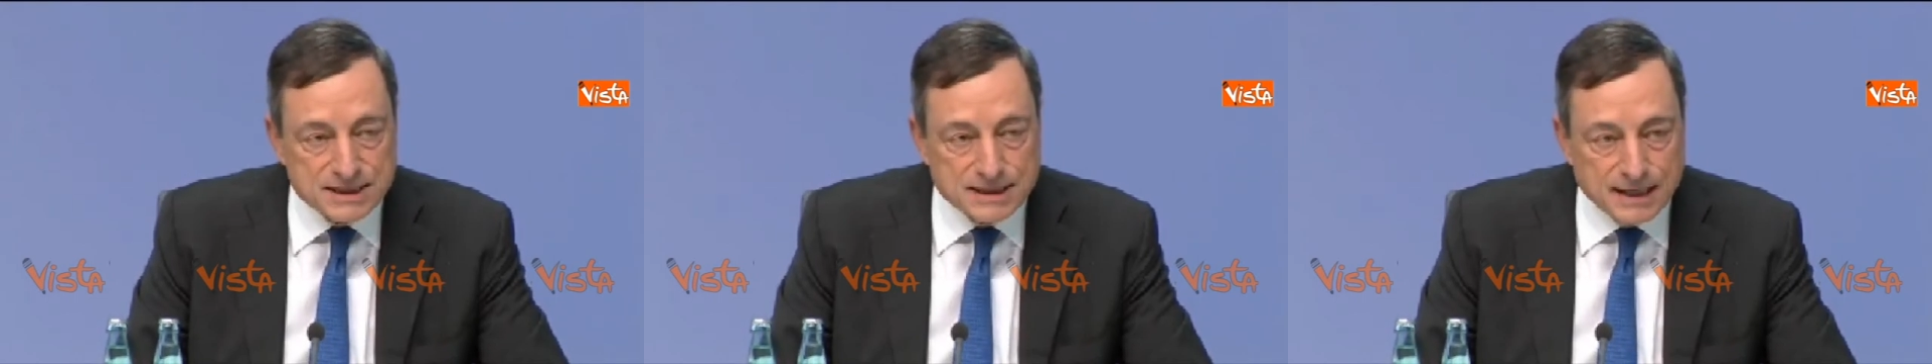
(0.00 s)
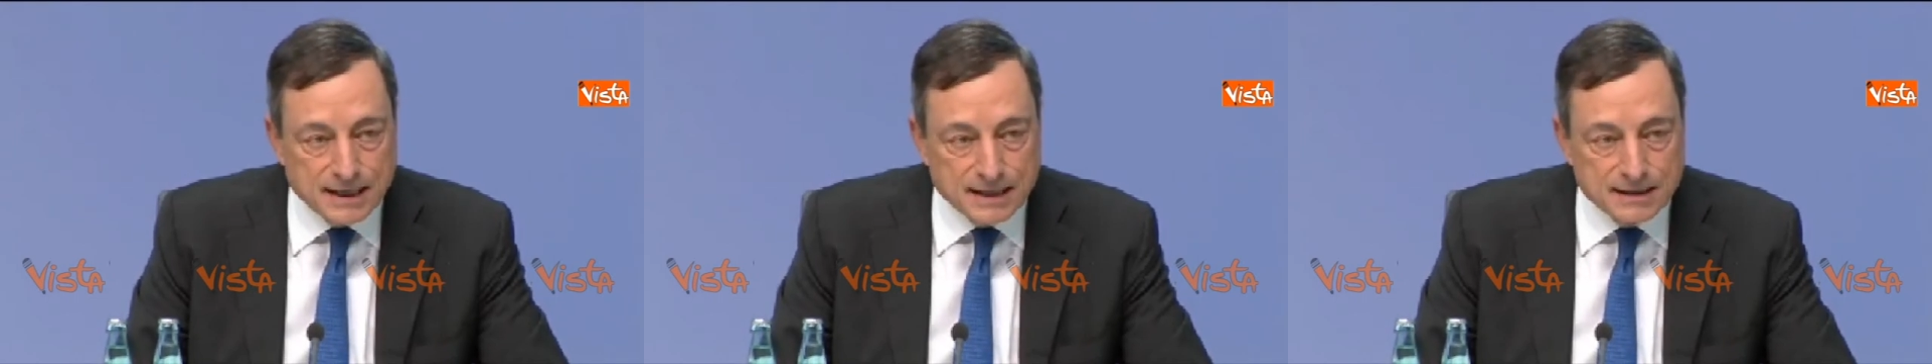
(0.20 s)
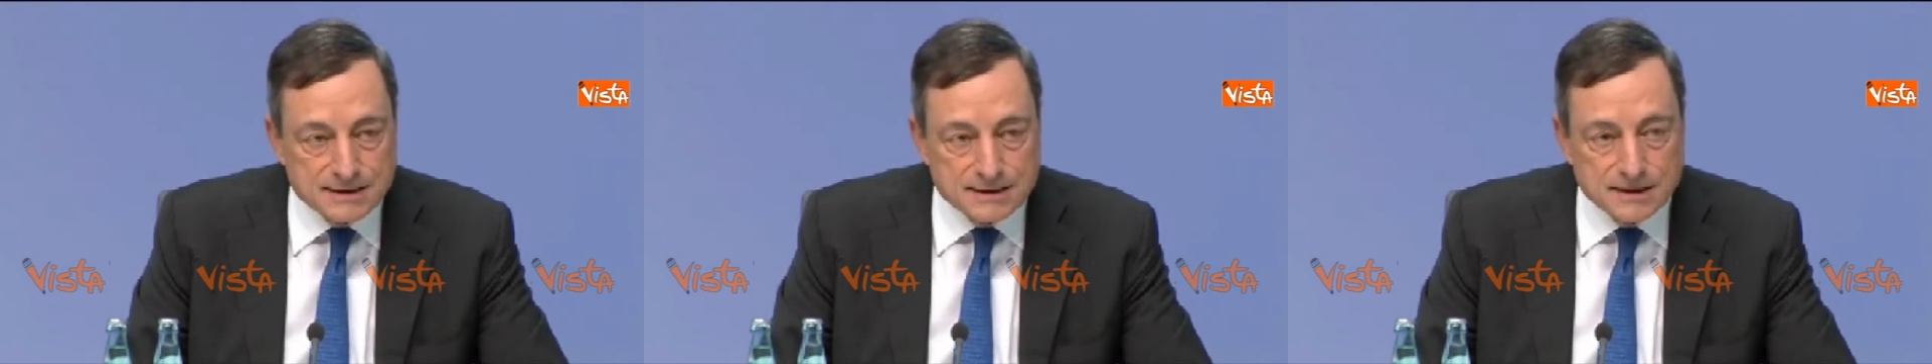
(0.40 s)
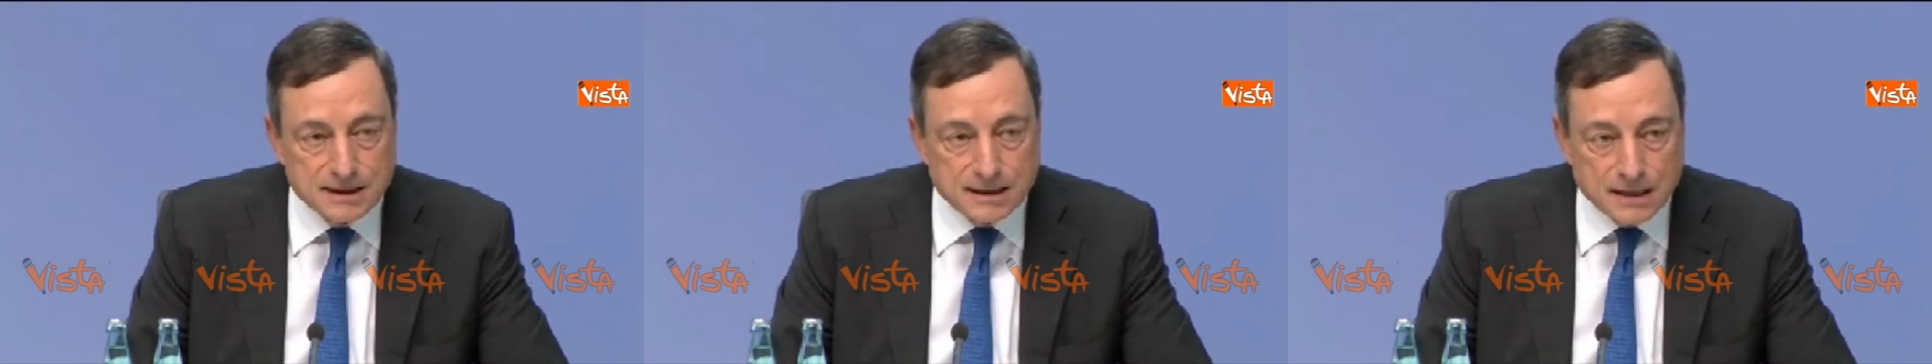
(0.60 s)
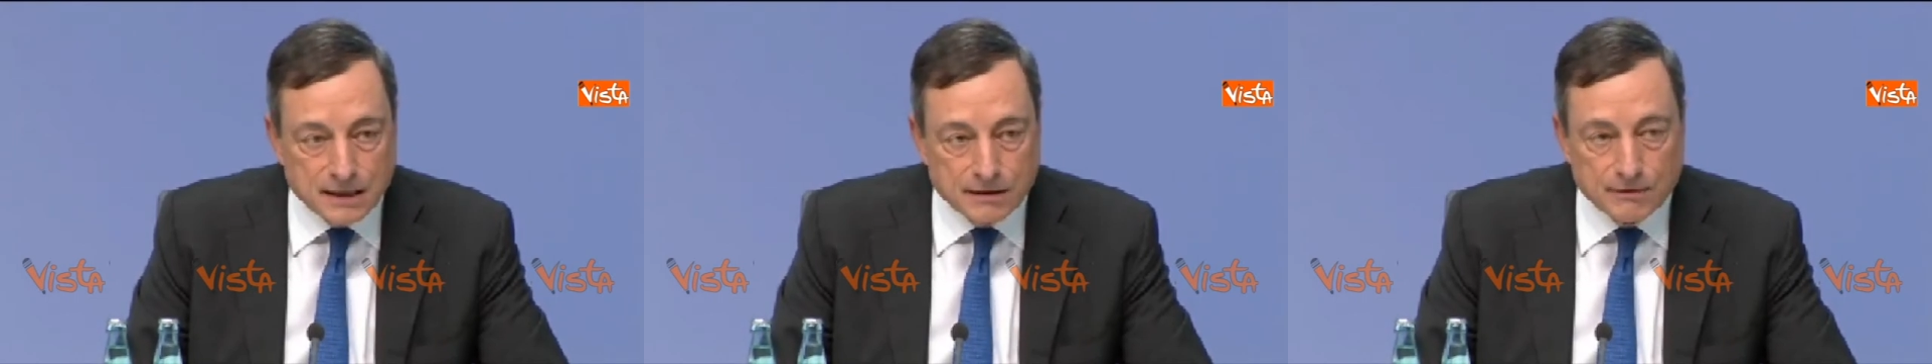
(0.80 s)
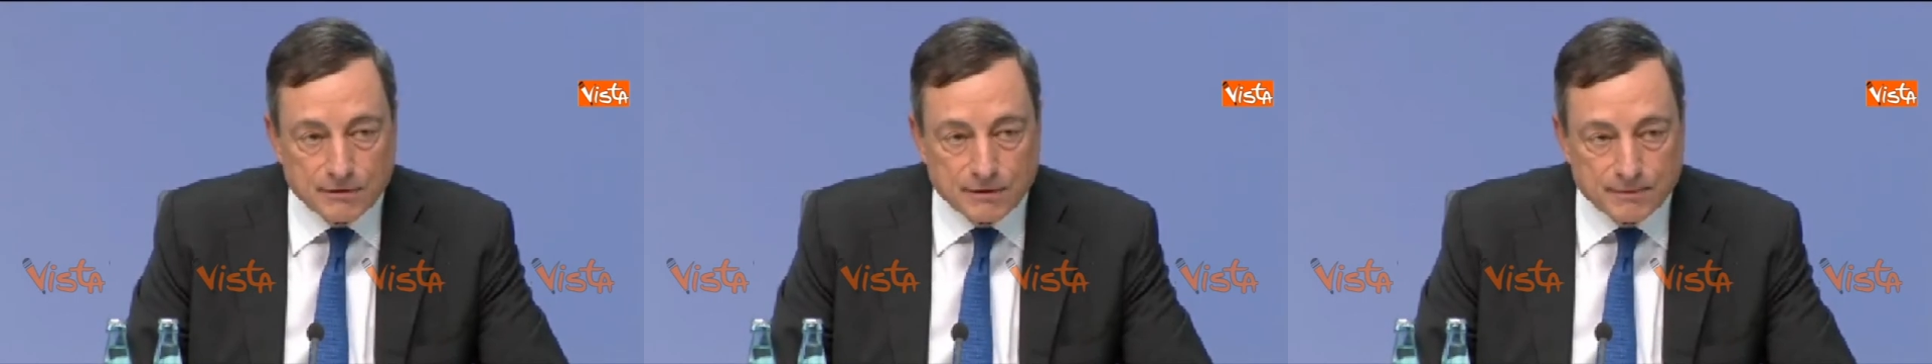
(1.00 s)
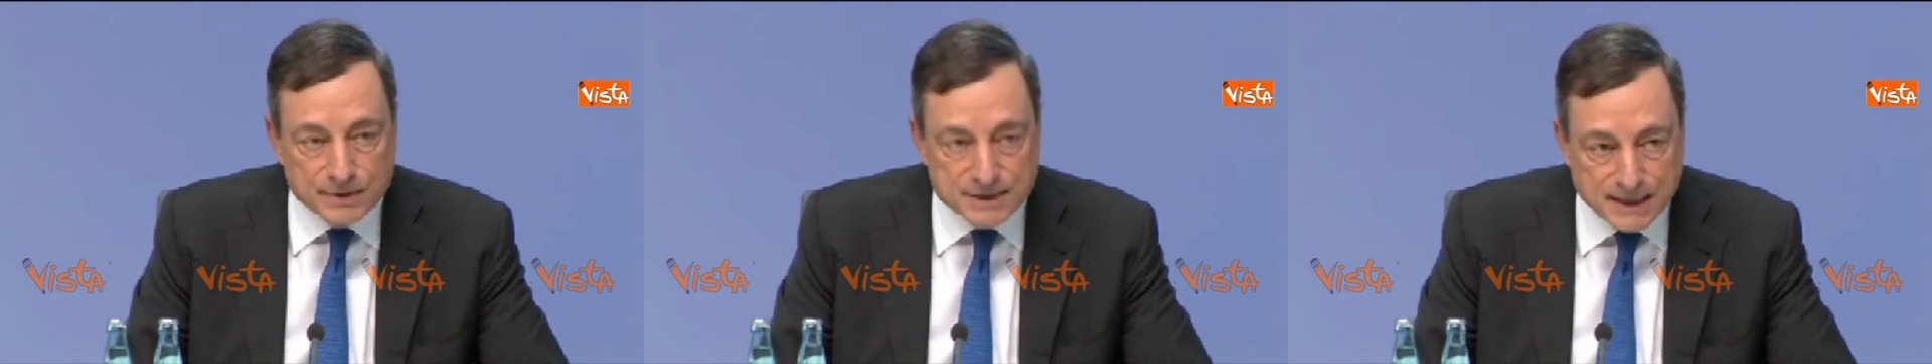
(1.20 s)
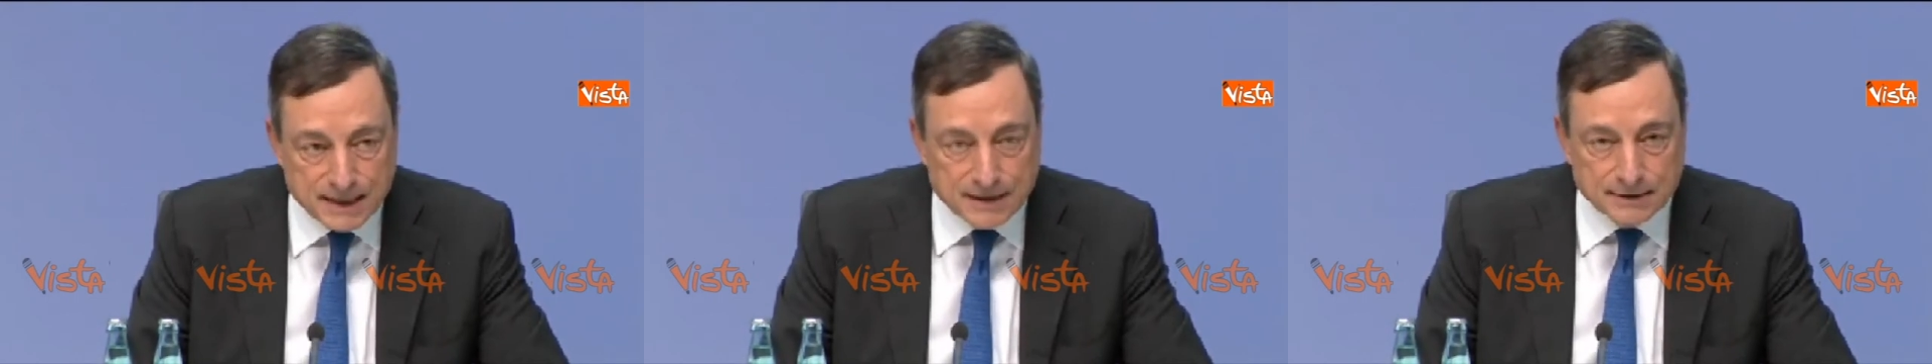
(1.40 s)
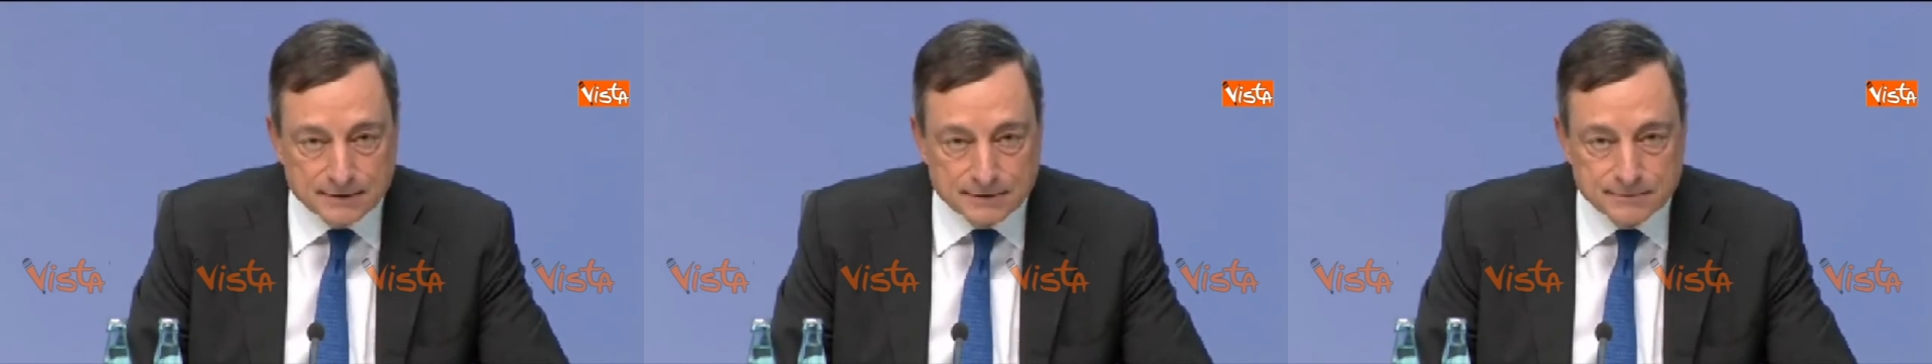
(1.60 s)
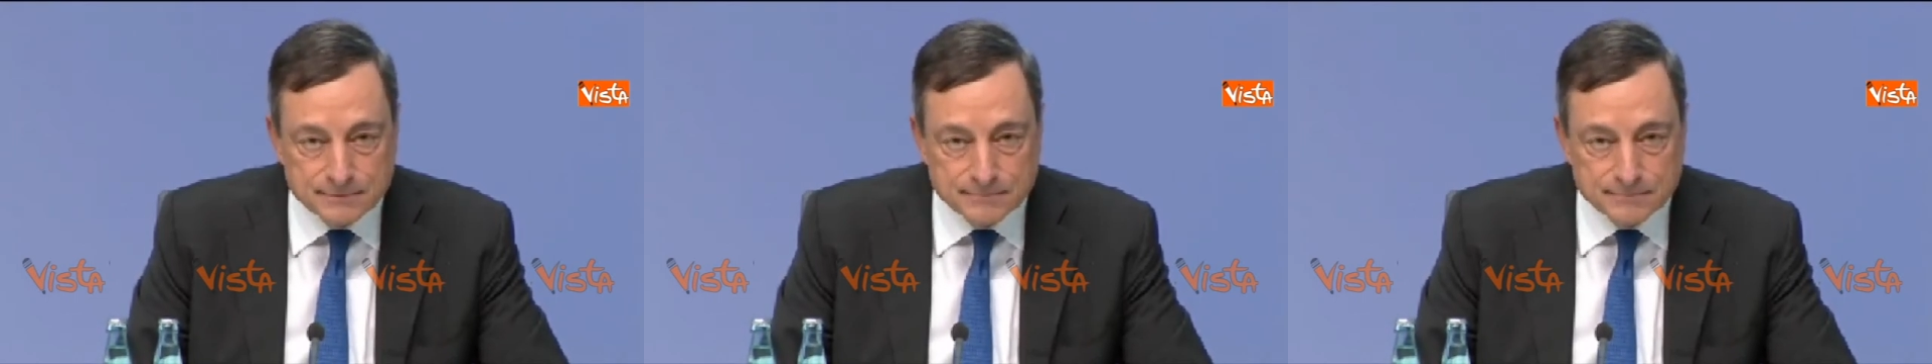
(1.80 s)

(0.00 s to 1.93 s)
states here represented.